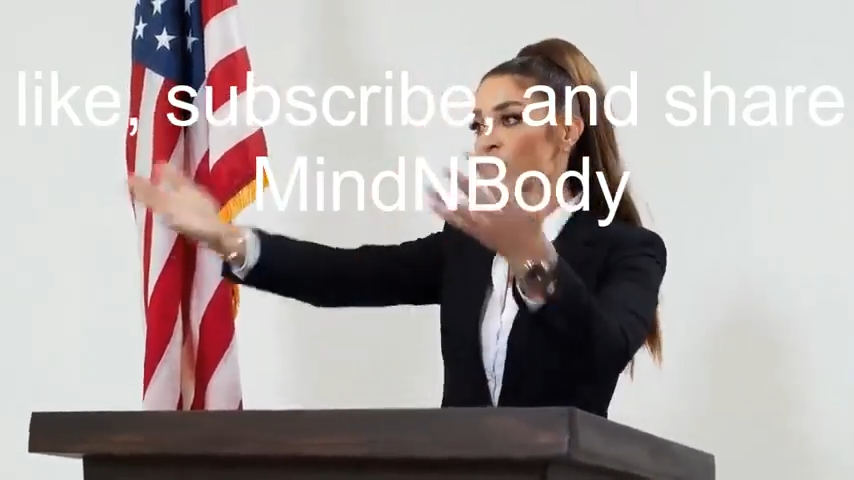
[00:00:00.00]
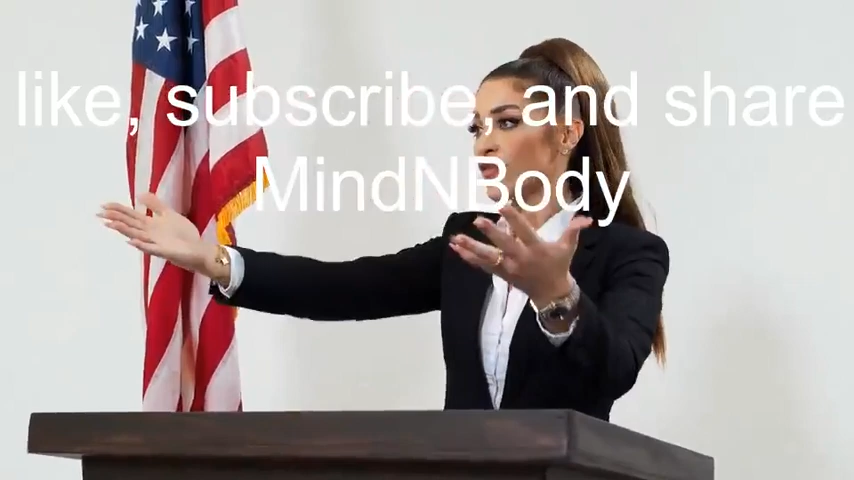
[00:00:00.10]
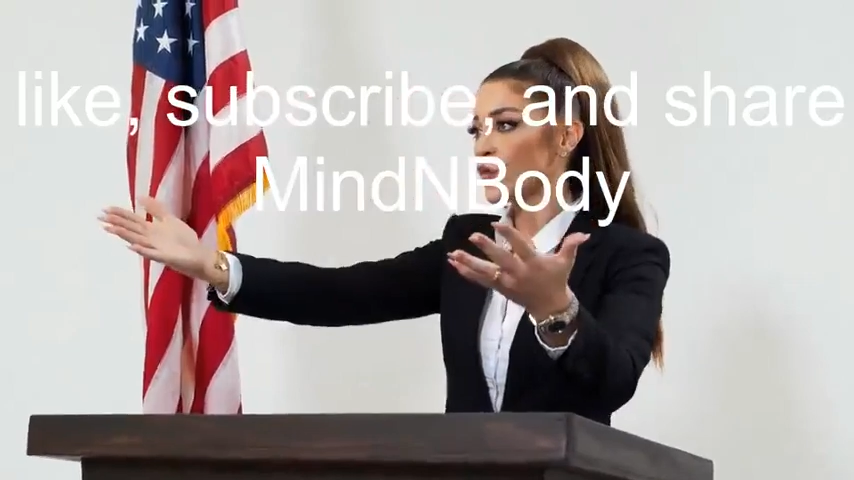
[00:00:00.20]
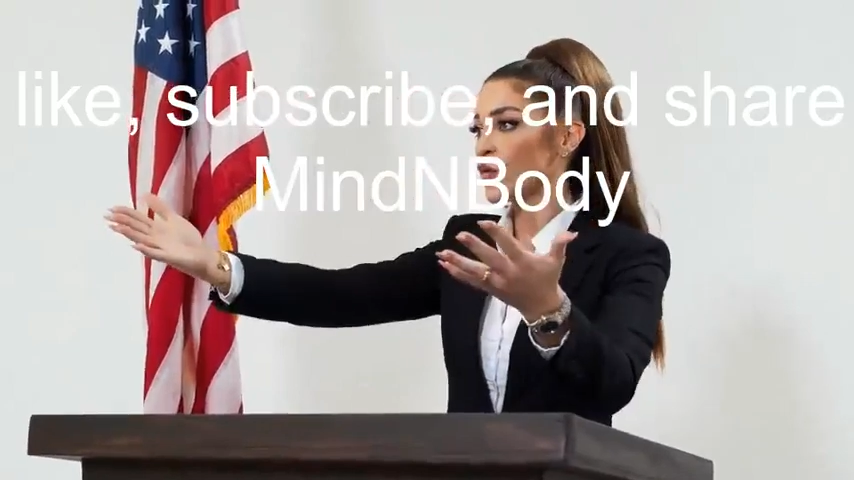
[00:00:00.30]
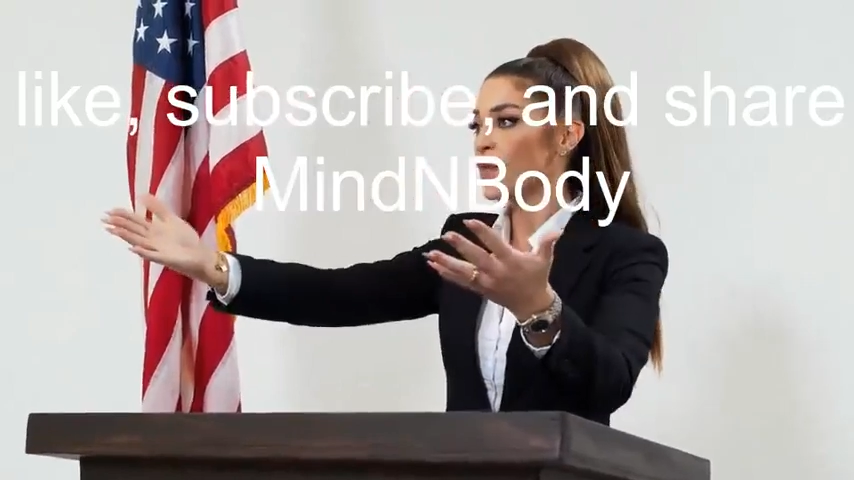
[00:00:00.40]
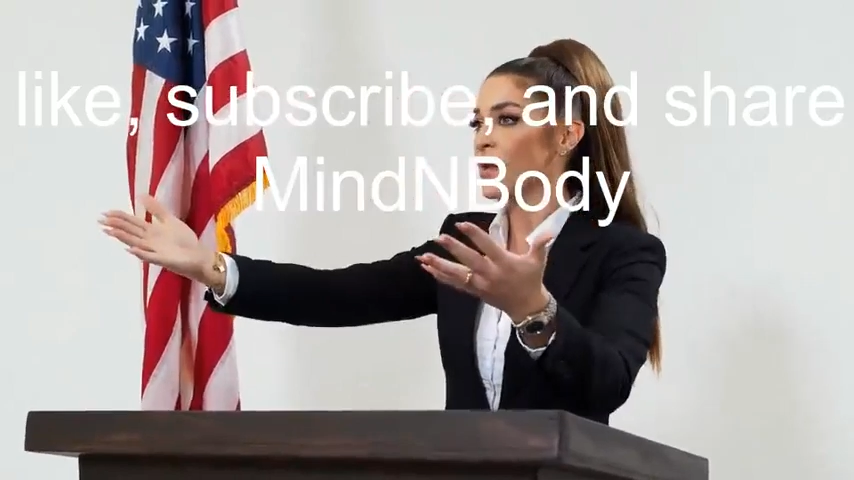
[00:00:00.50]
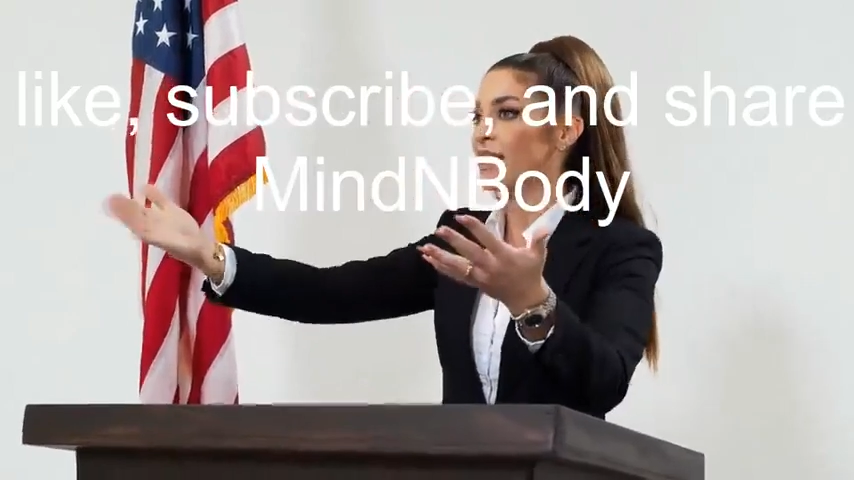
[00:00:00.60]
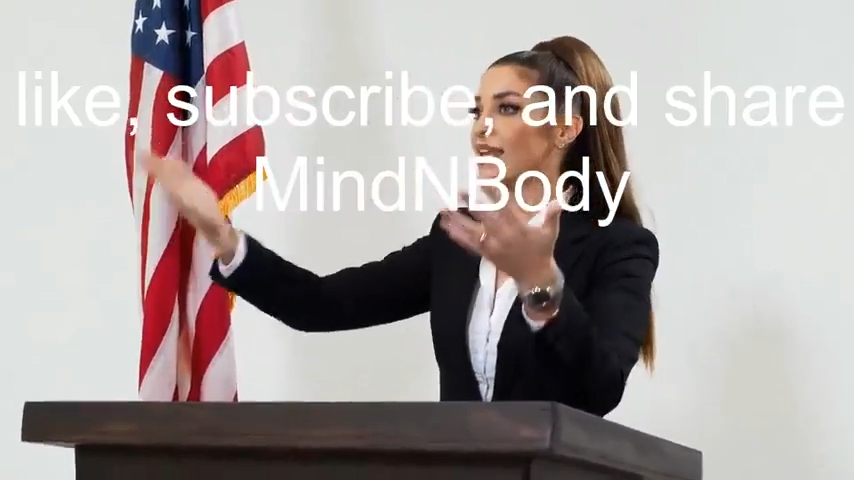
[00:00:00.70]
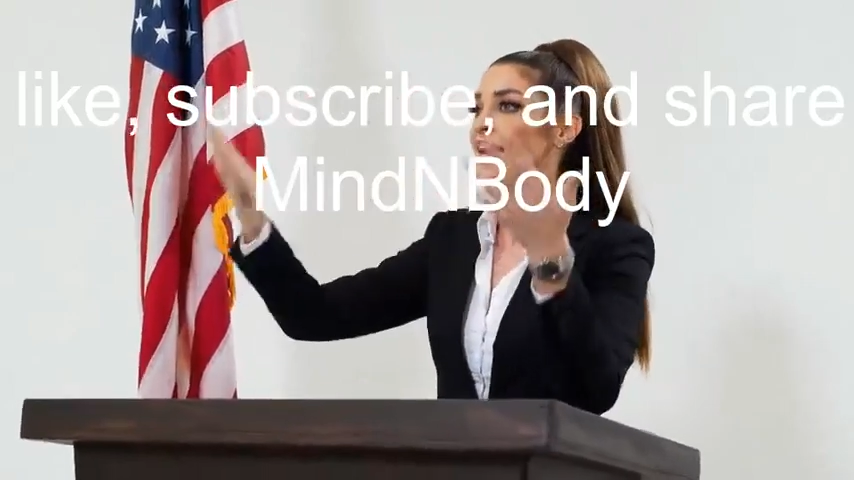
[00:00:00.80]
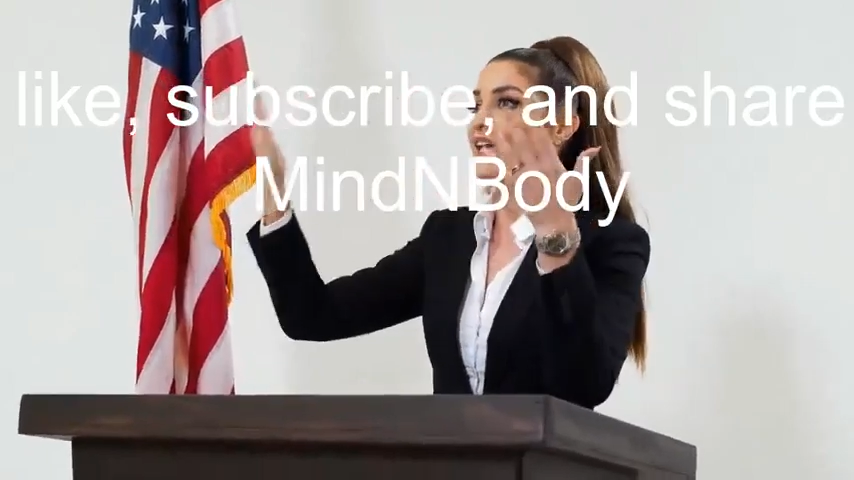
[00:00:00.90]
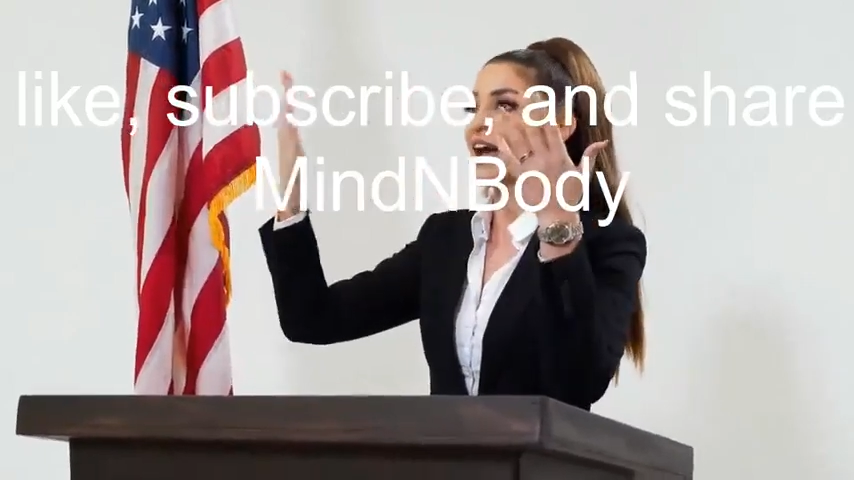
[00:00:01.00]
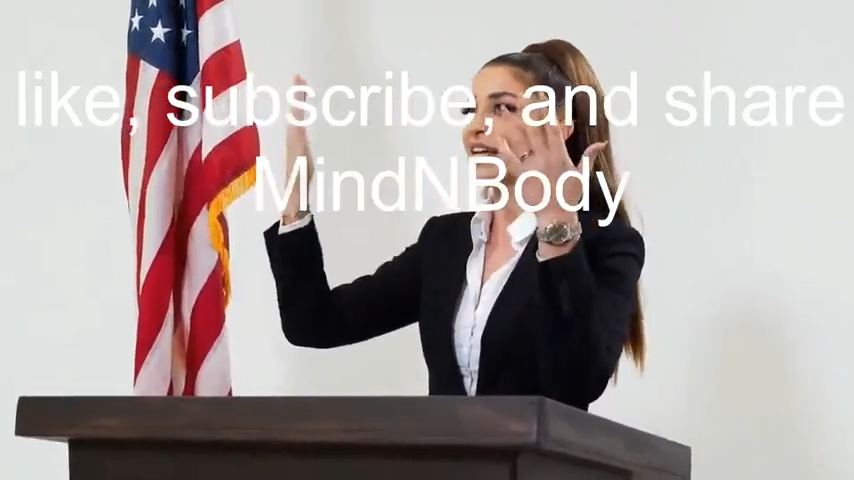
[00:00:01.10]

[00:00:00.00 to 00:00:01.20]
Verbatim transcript: message with your fellow